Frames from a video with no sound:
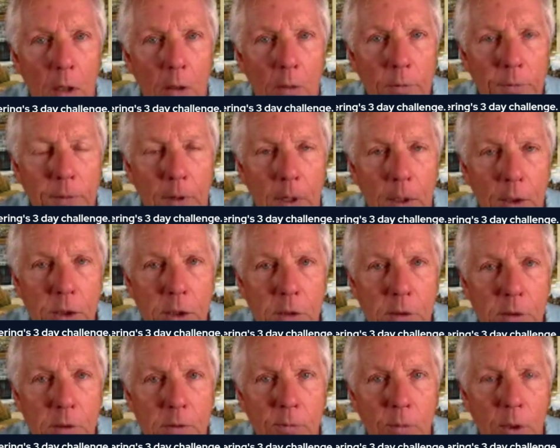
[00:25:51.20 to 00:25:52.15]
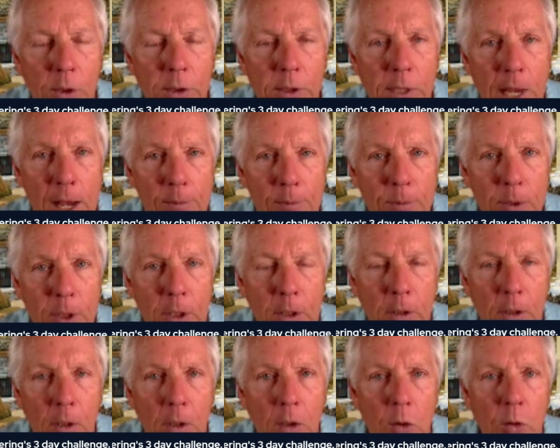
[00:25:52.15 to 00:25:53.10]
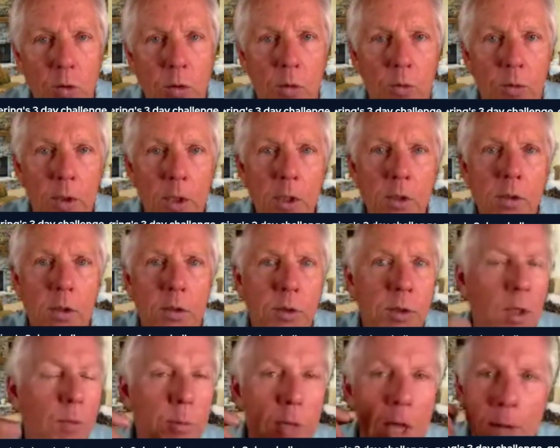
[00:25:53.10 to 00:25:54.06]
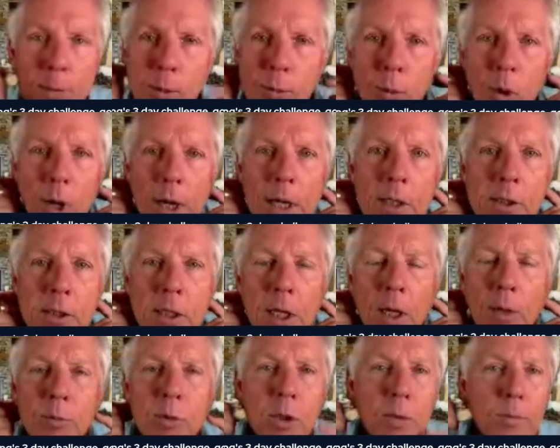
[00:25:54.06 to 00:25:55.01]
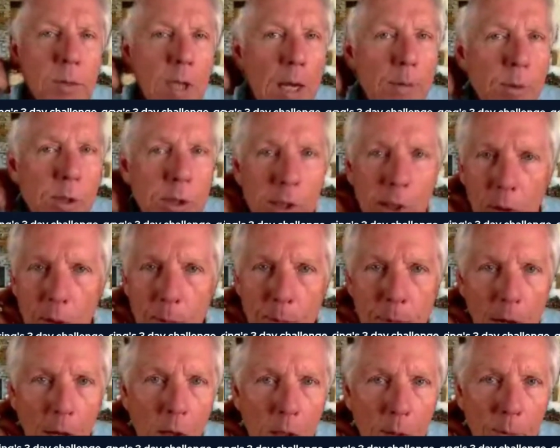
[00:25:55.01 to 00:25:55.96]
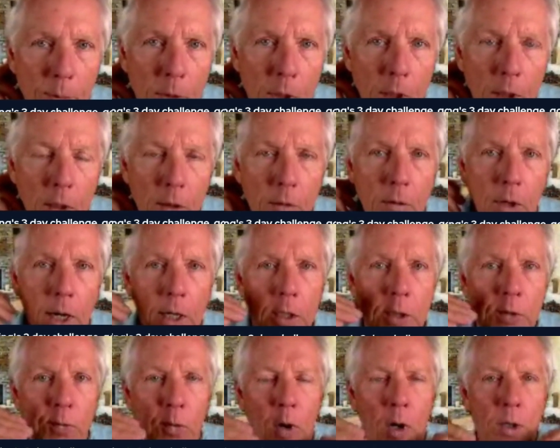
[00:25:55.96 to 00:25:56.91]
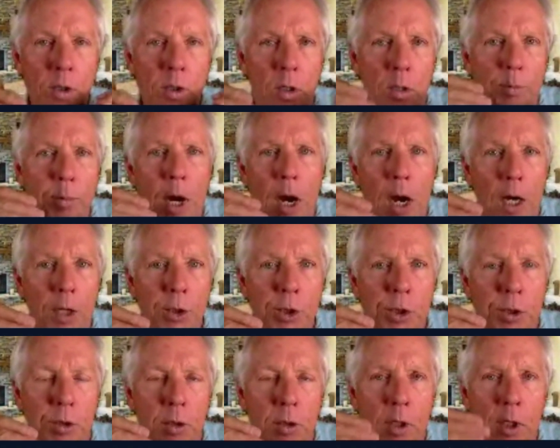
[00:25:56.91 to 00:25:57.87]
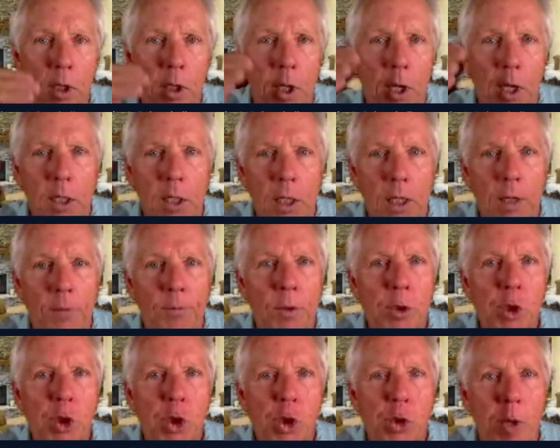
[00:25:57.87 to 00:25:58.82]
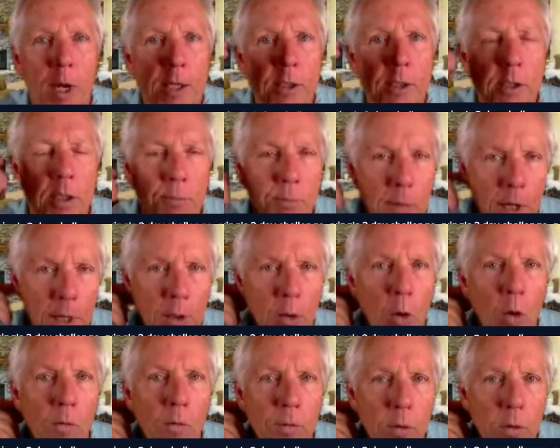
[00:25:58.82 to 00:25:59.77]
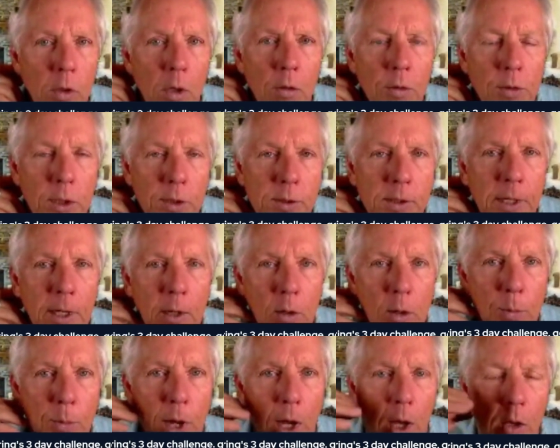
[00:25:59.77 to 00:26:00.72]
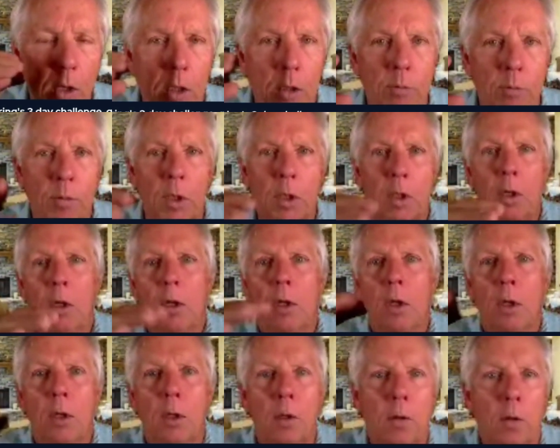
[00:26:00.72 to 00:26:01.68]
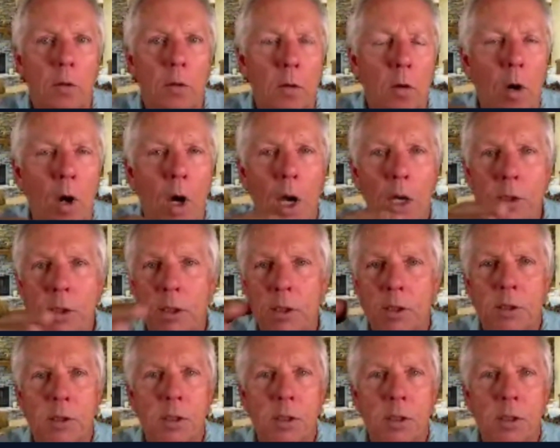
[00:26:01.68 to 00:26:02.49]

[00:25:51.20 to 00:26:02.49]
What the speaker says: functions of what's happening. So these are sometimes brainstem, sometimes cerebellum, right? As far as our posture, and even stress that might overload the cerebellum causes